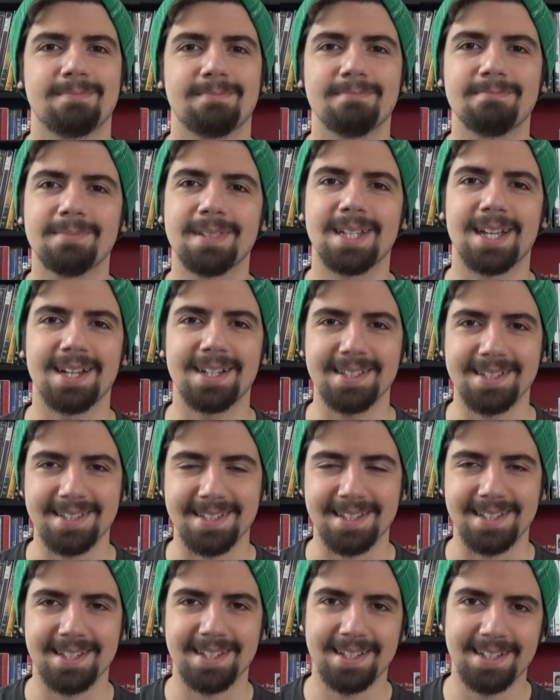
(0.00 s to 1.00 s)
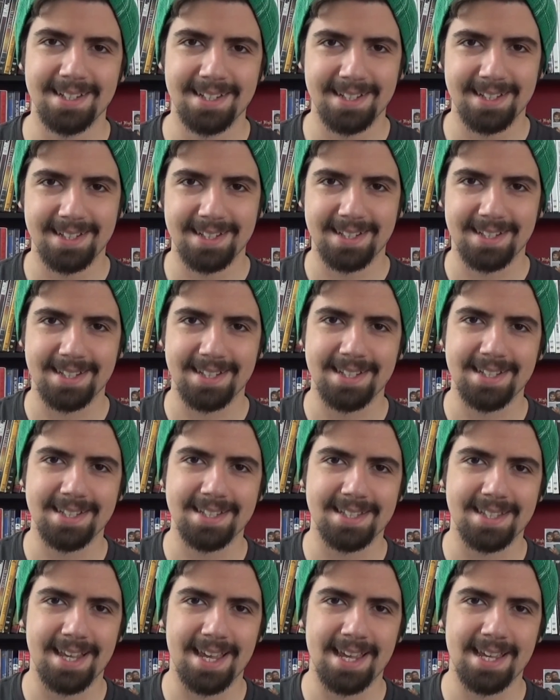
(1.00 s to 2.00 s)
Because
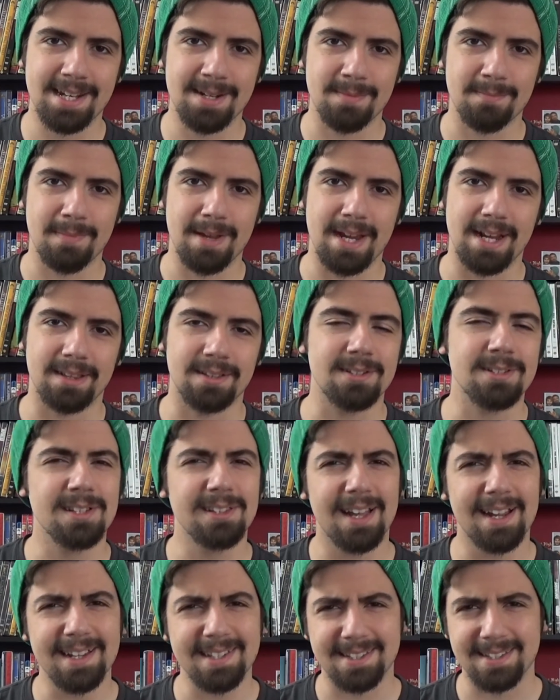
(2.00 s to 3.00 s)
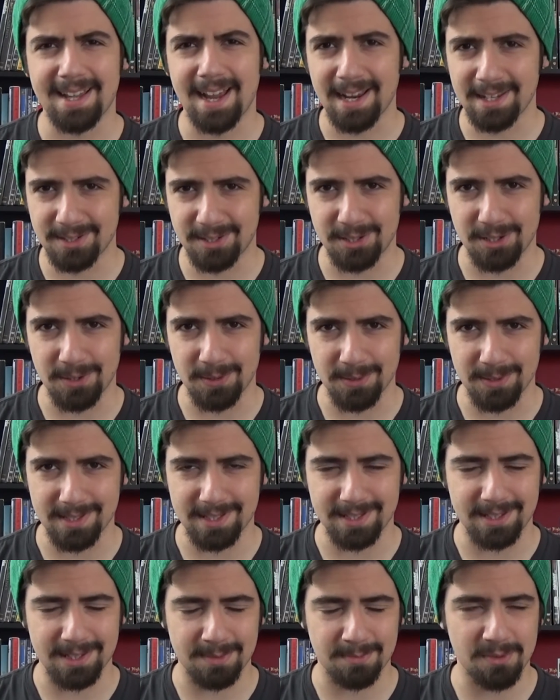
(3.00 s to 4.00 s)
he's Ant-Man. There's a lot of size jokes
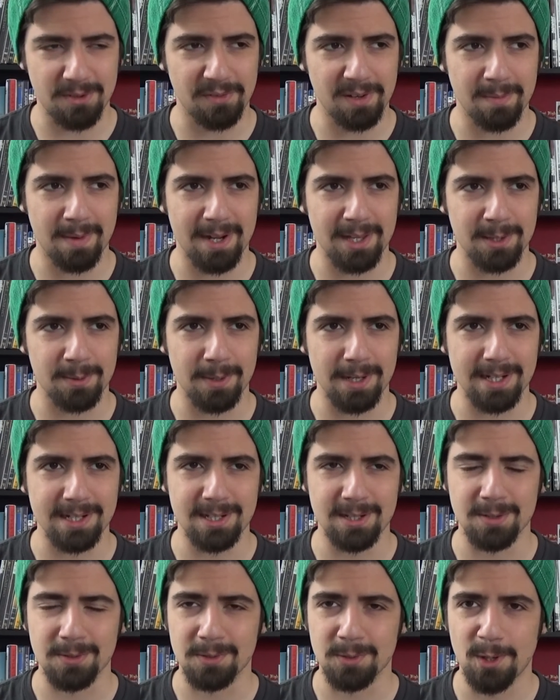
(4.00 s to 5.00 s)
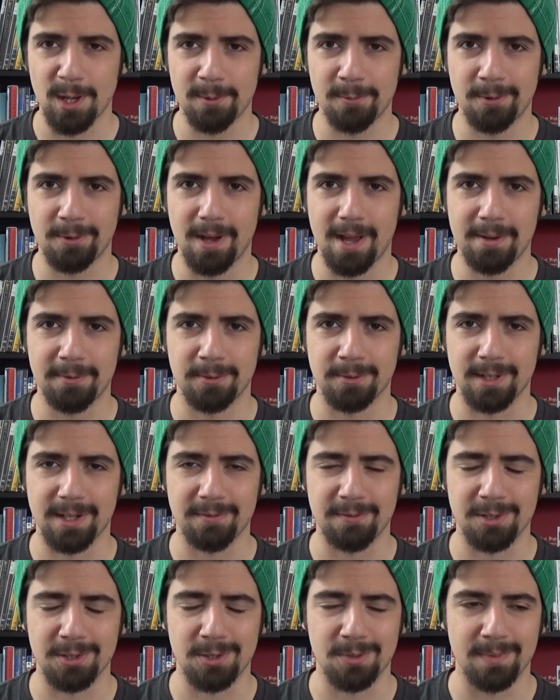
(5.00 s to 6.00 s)
in this movie, by the way, too, so I won't
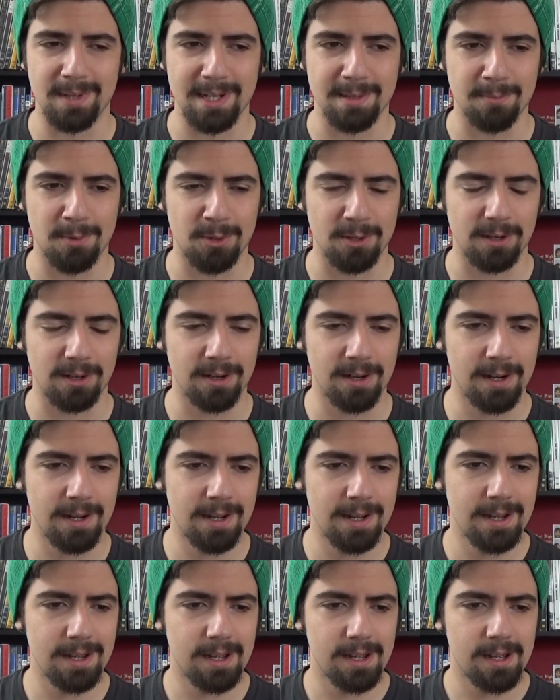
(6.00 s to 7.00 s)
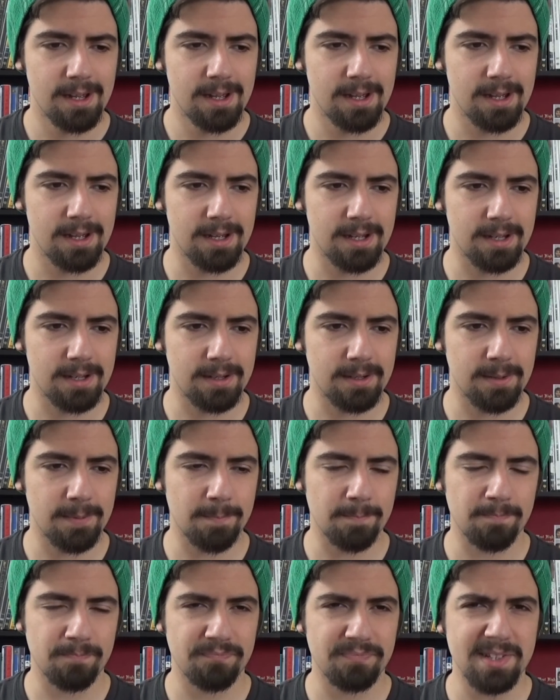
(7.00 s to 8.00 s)
give you too many more.
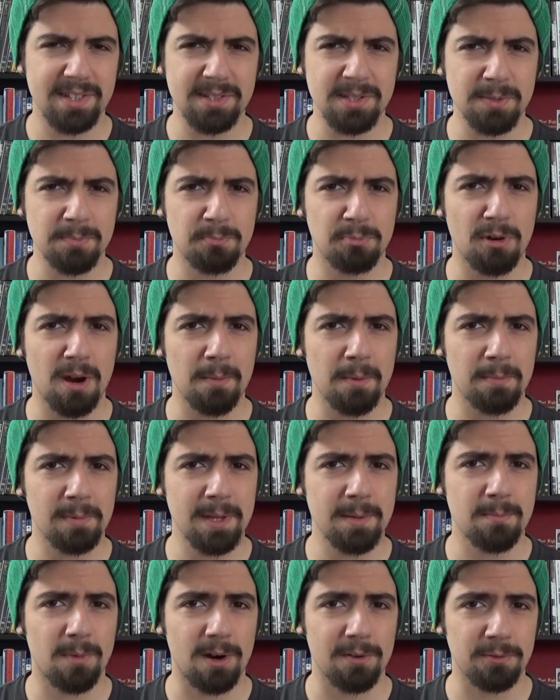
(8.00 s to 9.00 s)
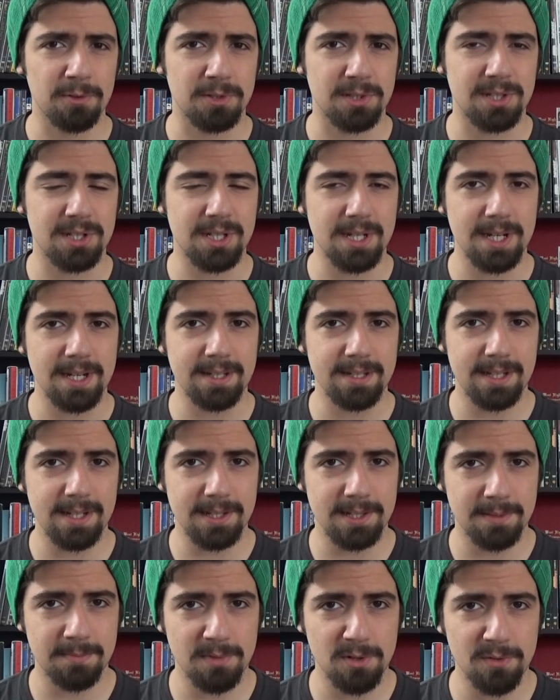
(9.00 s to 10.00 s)
This is probably Marvel's
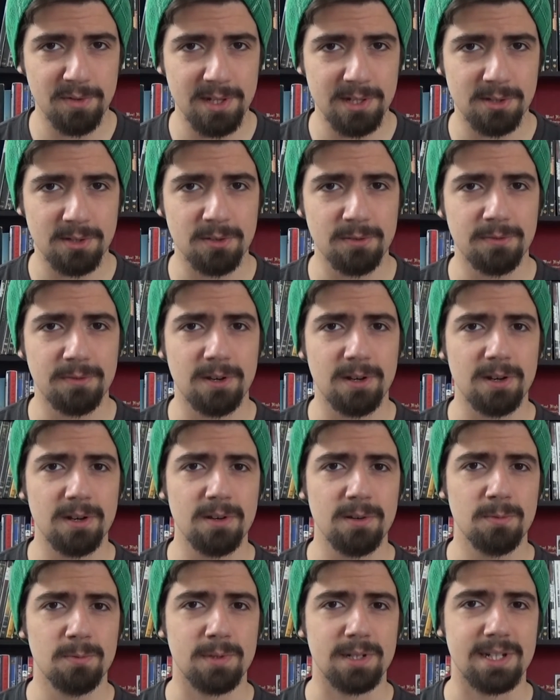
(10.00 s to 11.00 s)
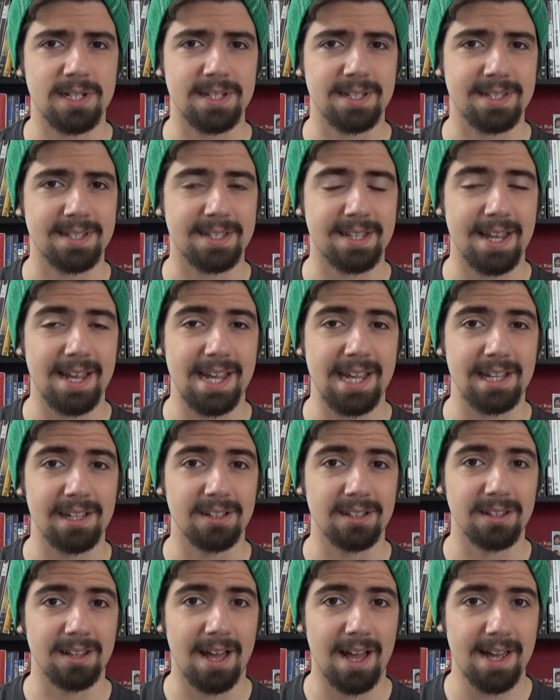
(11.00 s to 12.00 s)
cheesiest movie so far, which is saying
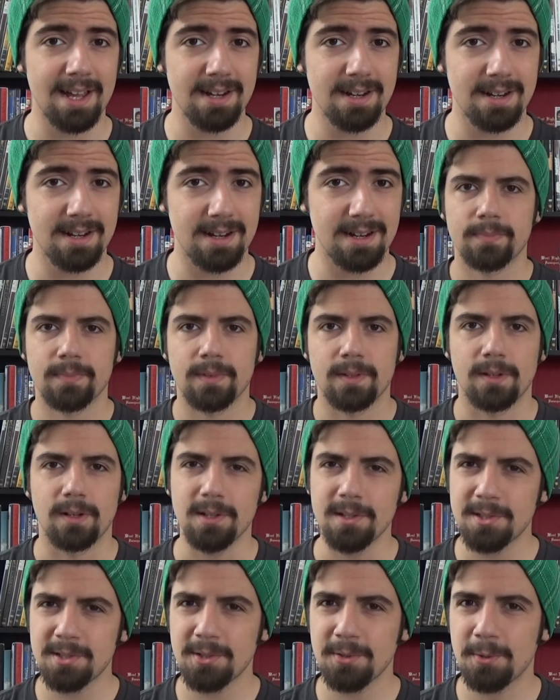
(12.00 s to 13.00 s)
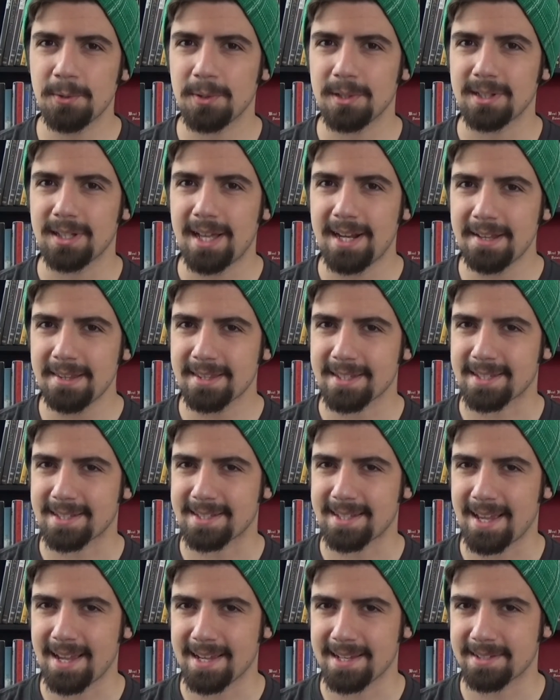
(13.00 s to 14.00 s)
a lot. Also, a lot of the
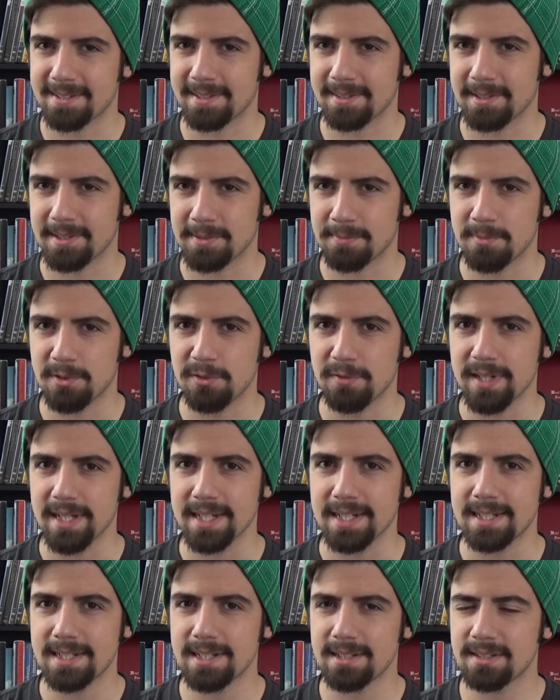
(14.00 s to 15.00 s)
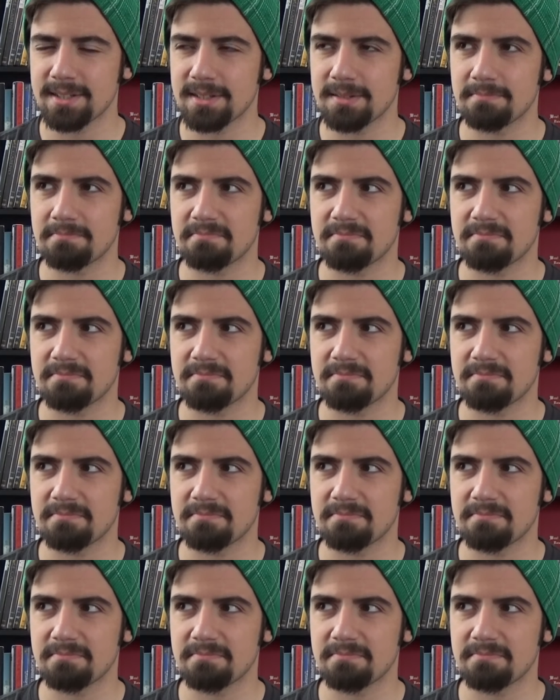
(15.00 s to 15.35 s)
science in this movie just